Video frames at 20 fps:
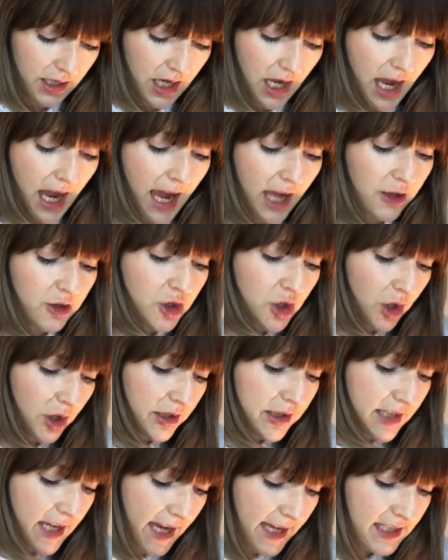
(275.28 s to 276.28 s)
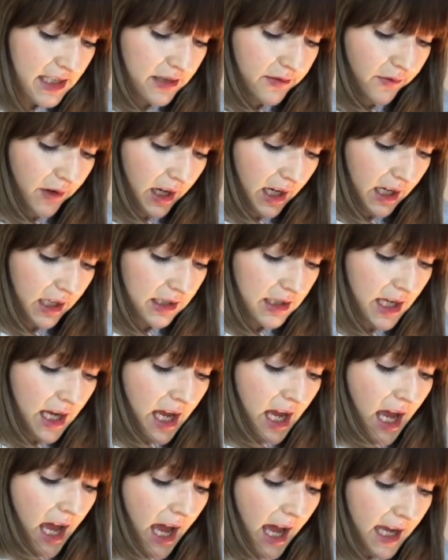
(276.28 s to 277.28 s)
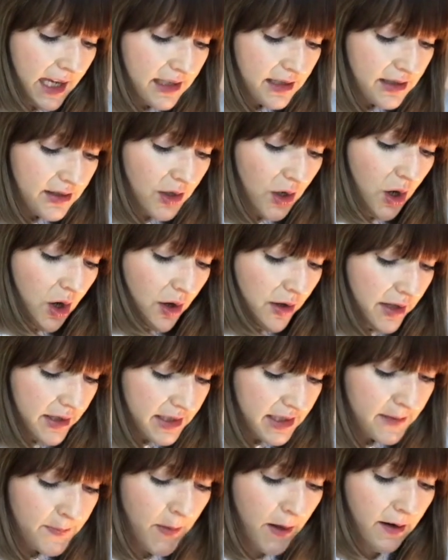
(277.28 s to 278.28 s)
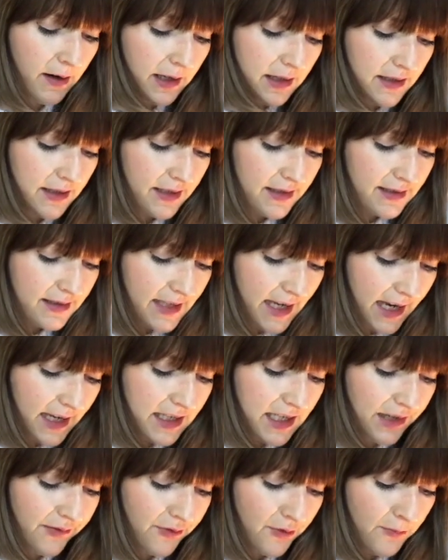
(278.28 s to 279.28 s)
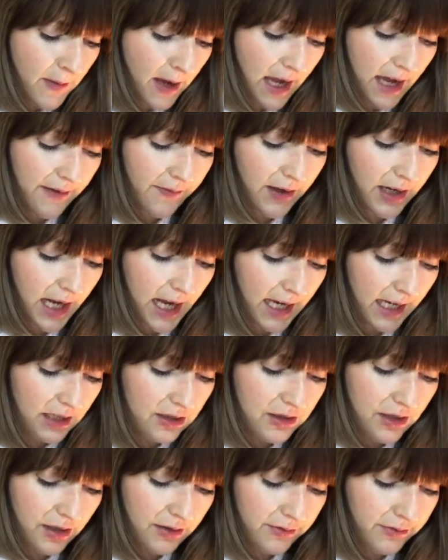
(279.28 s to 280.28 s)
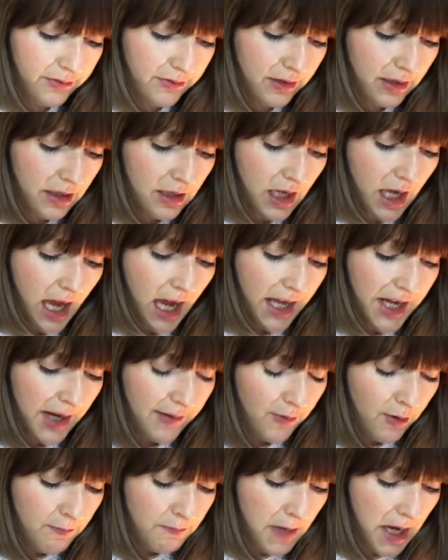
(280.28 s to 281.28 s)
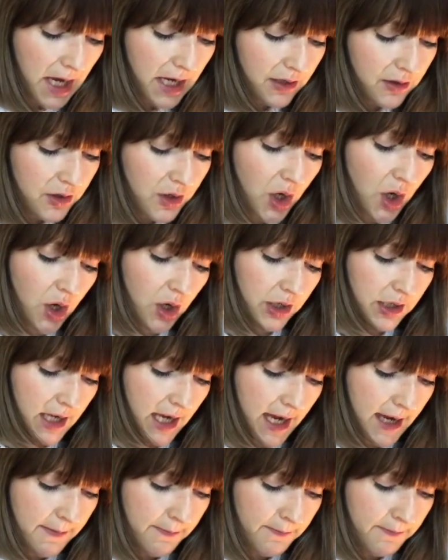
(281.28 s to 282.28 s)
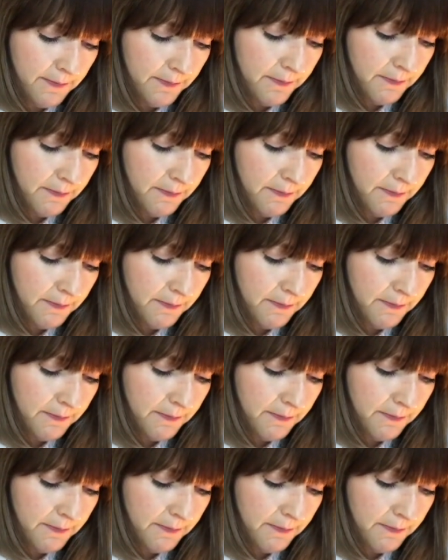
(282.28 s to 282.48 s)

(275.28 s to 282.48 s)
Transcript: And John testified, "I saw the Spirit descending from heaven like a dove, and it remained on him.